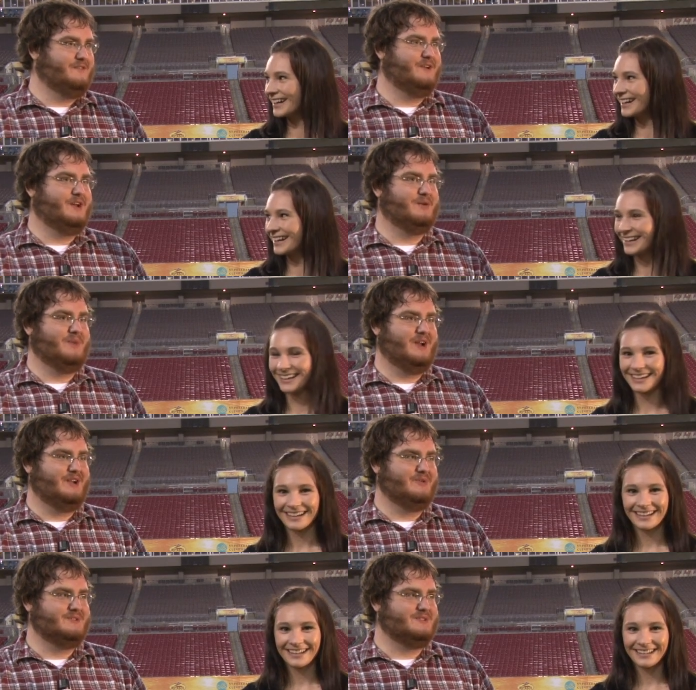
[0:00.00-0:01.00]
Speaker 1: love him, and
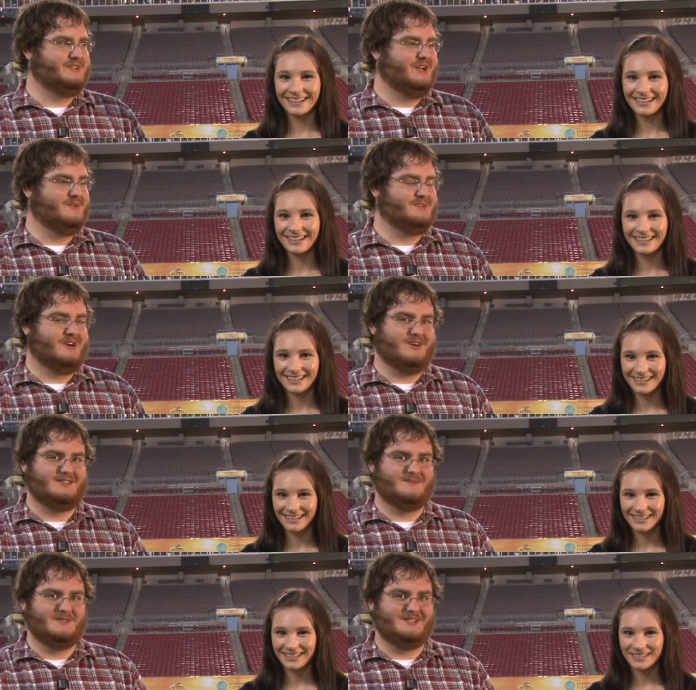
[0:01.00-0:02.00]
it was it was
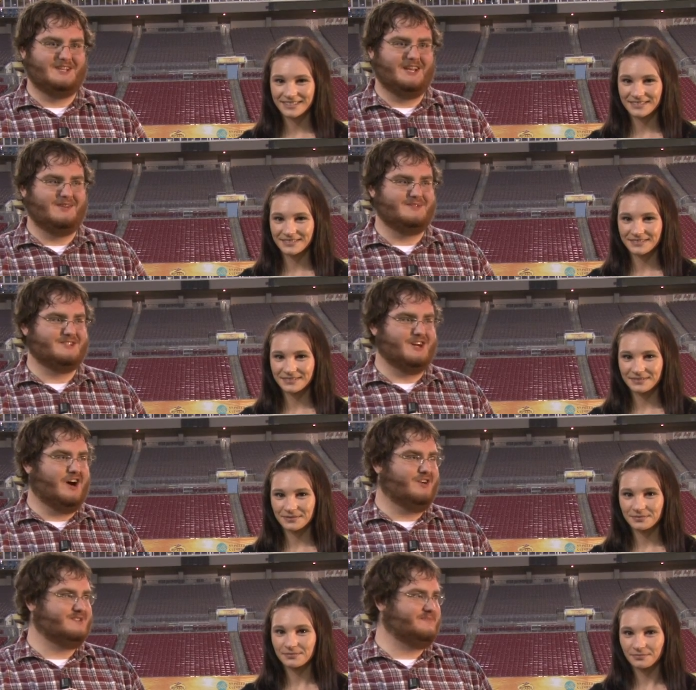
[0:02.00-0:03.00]
awesome to see him just
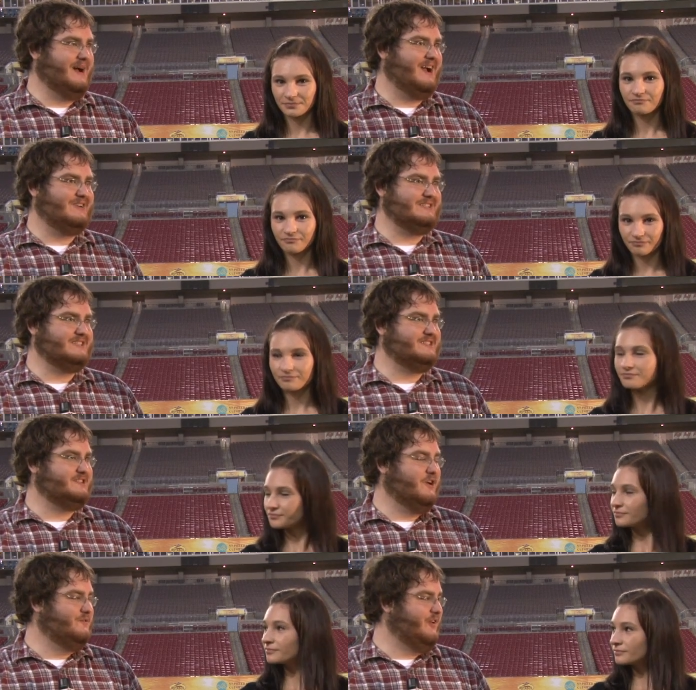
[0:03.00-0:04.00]
all smiles because his
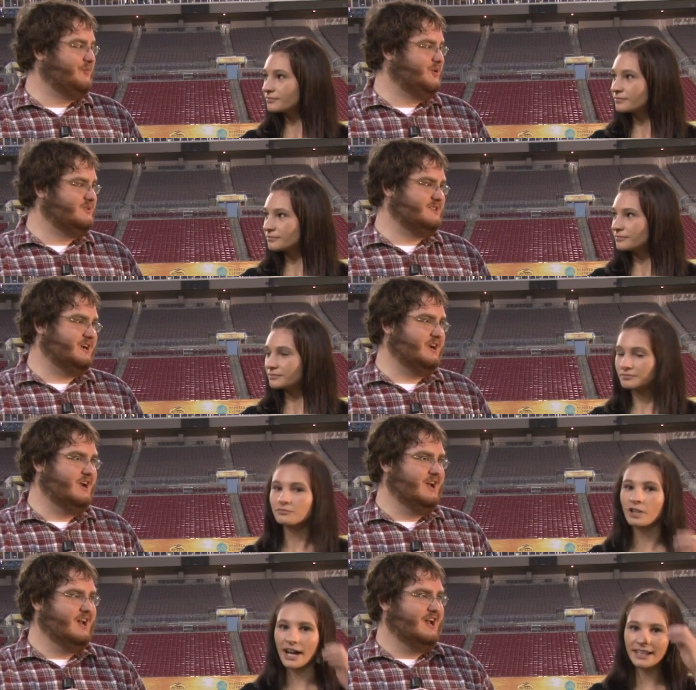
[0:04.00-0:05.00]
whole family was here.
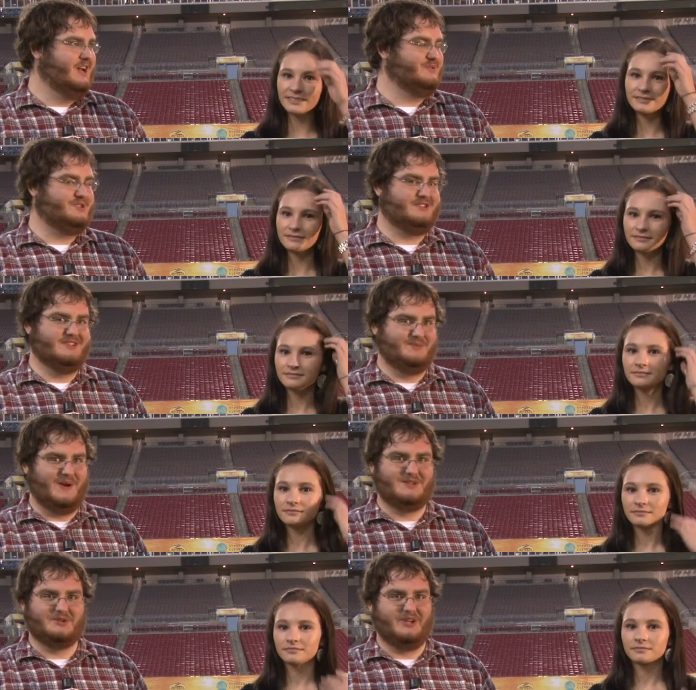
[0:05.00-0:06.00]
Right. It was just a
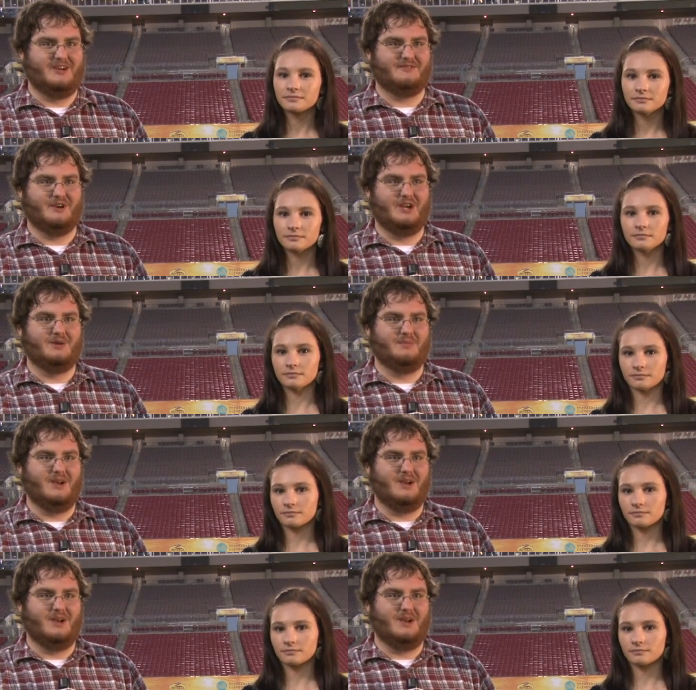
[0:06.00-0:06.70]
special day for him,